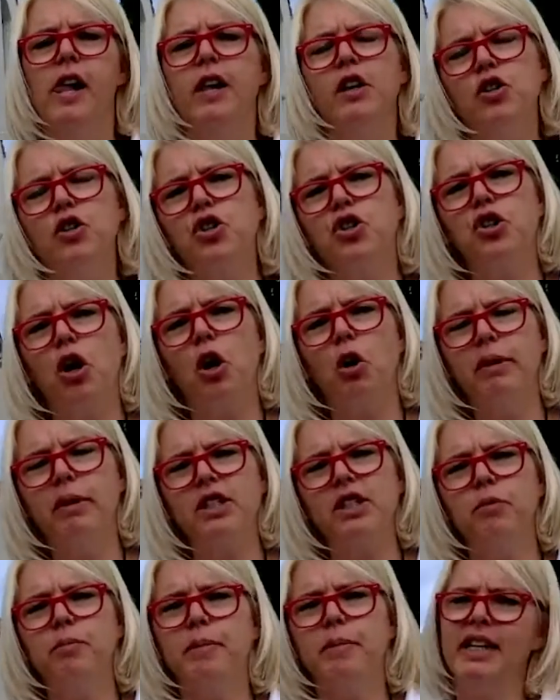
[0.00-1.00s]
show it
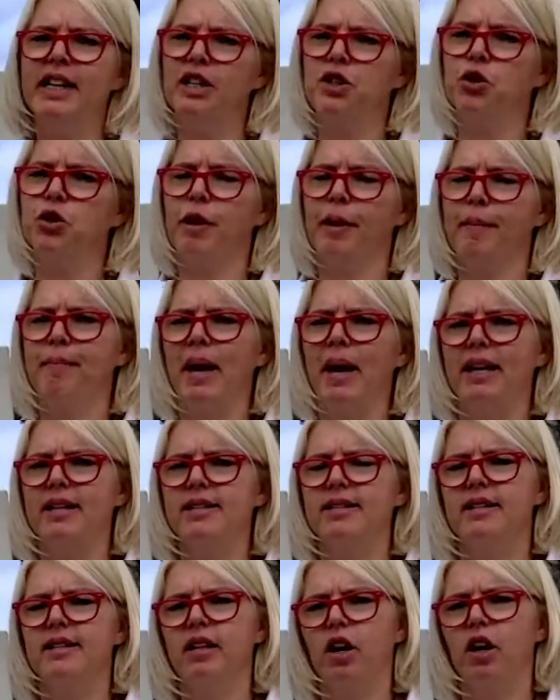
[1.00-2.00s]
to me that you can
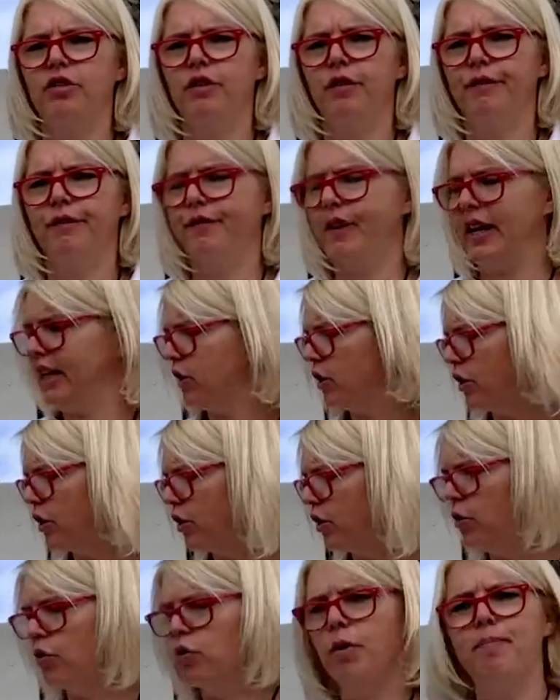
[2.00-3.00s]
balance it on your
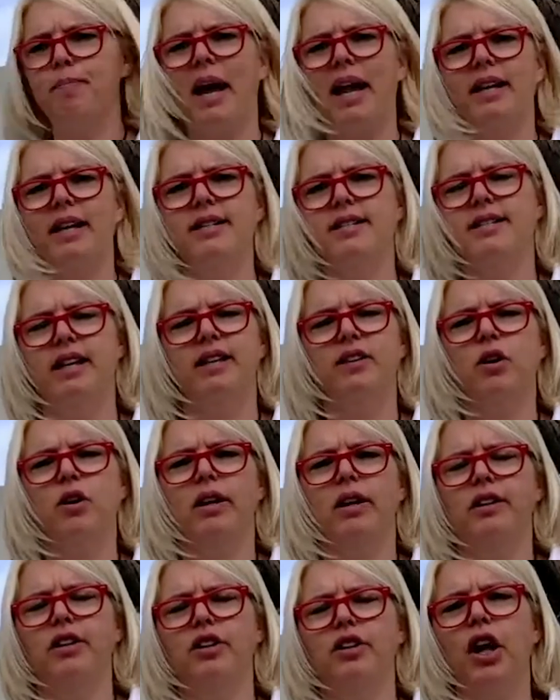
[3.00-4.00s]
finger or balance it
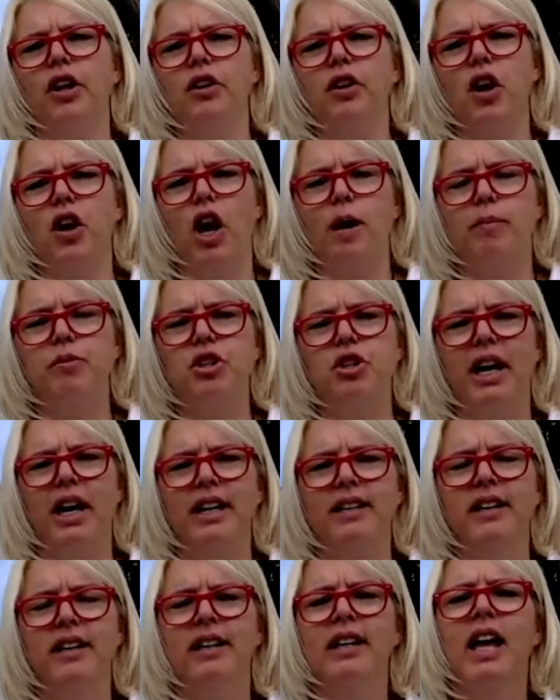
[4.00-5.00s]
on another
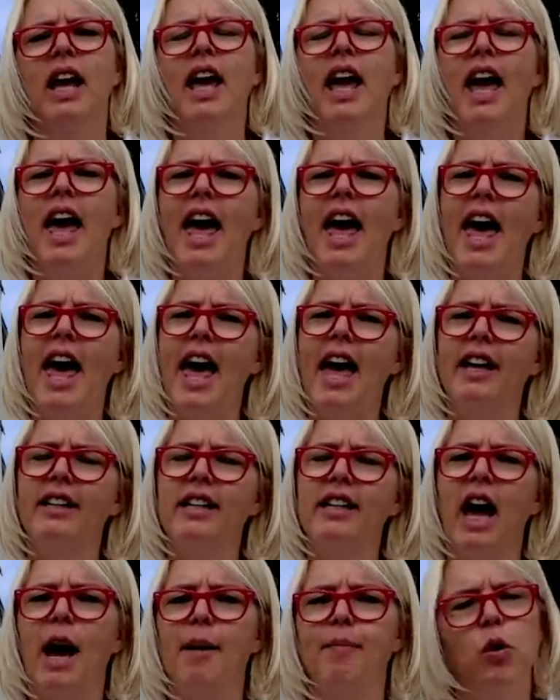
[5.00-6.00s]
object. And
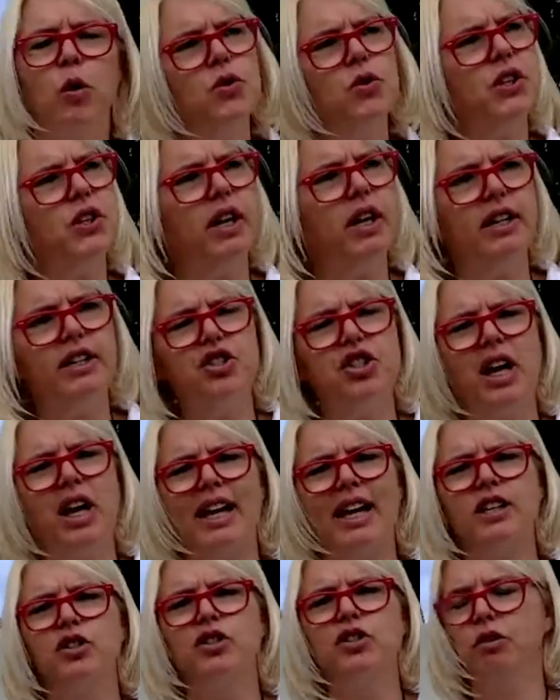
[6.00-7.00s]
I'm also going to
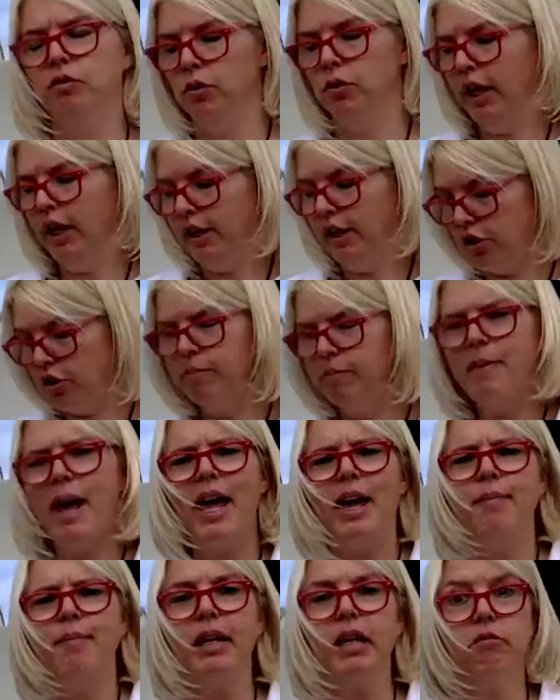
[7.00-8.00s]
challenge you to
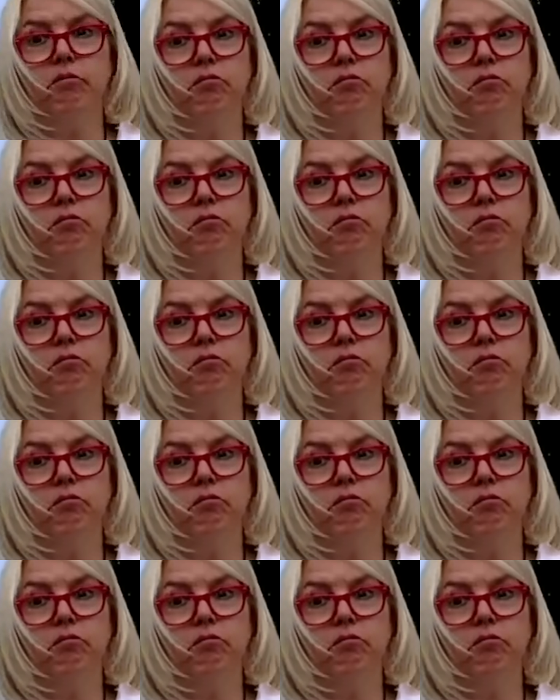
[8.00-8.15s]
maybe,